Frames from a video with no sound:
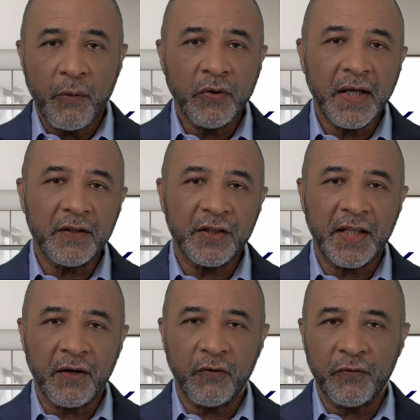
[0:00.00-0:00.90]
I will
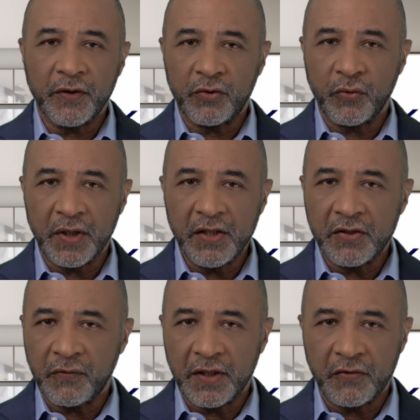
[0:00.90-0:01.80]
not delve into
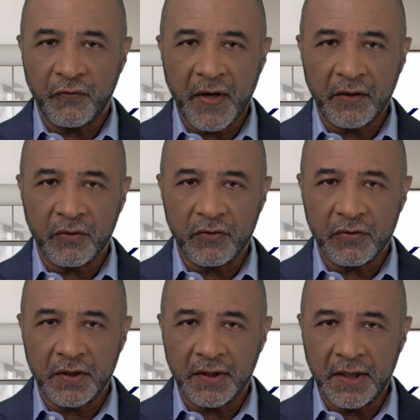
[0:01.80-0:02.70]
each of these
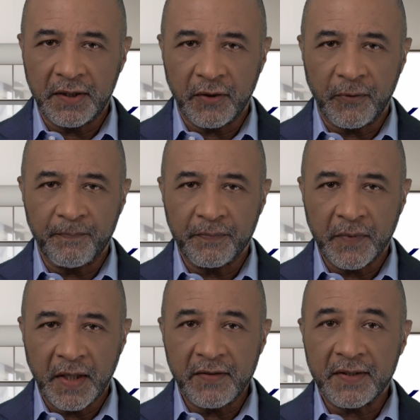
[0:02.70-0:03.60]
factors in detail.
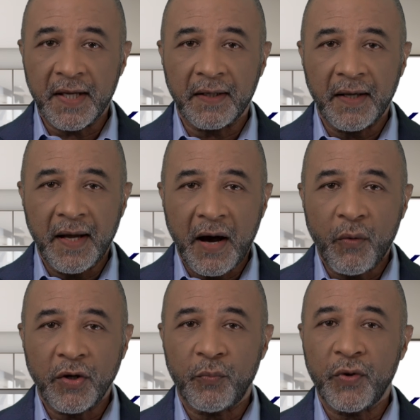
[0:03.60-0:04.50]
Instead,
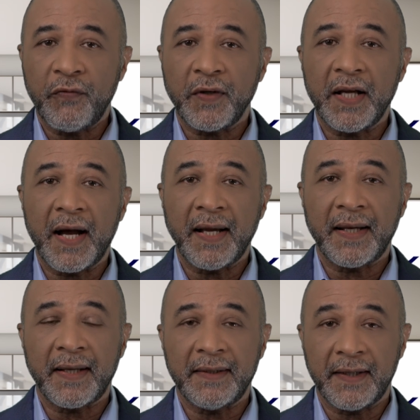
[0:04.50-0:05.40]
I want to briefly
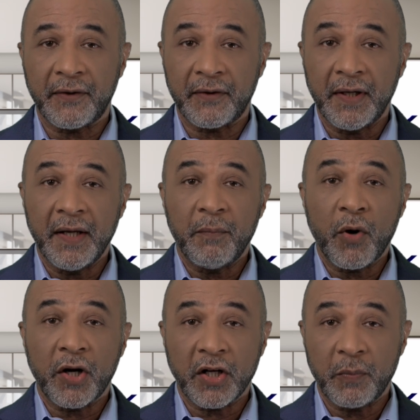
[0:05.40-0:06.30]
highlight their
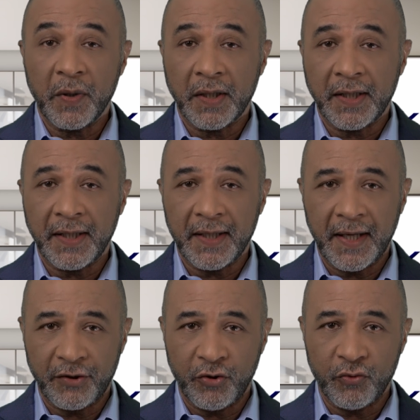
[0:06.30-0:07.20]

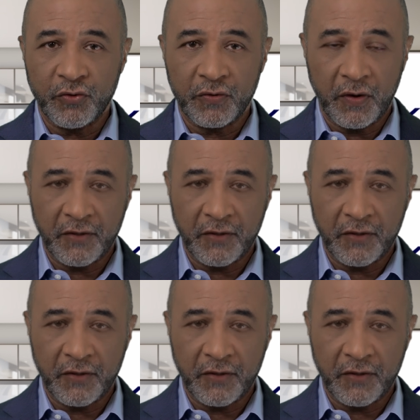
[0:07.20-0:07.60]
marketability and use